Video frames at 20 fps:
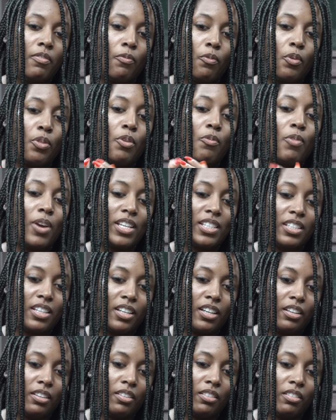for the
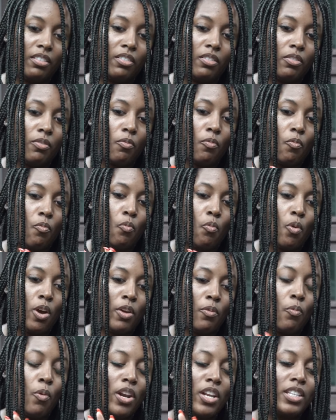resident,
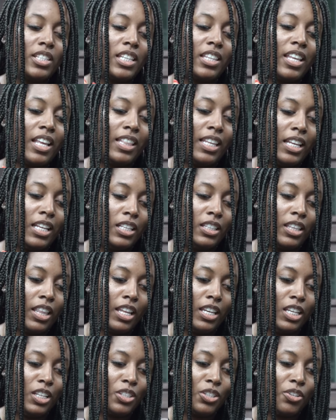what, what is it that need
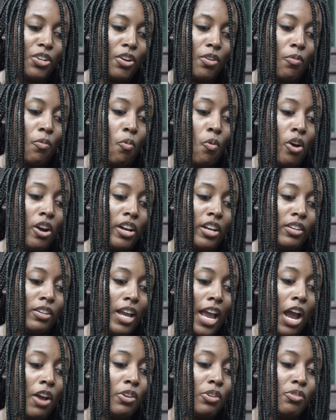they need to know? One,
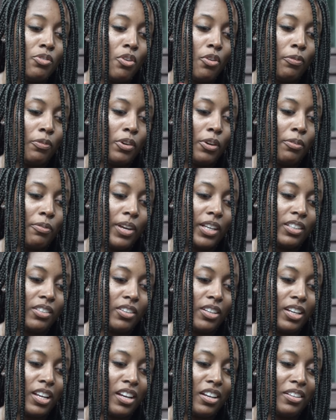how do you know if you're
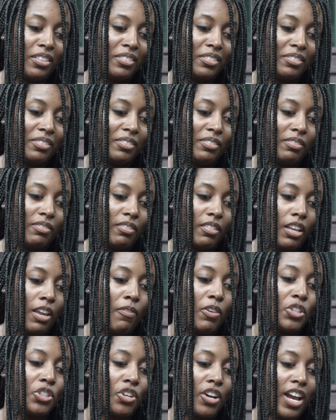affected or not?
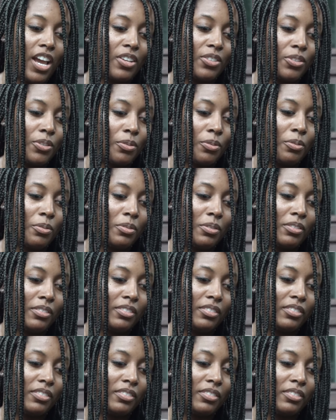if it's your household.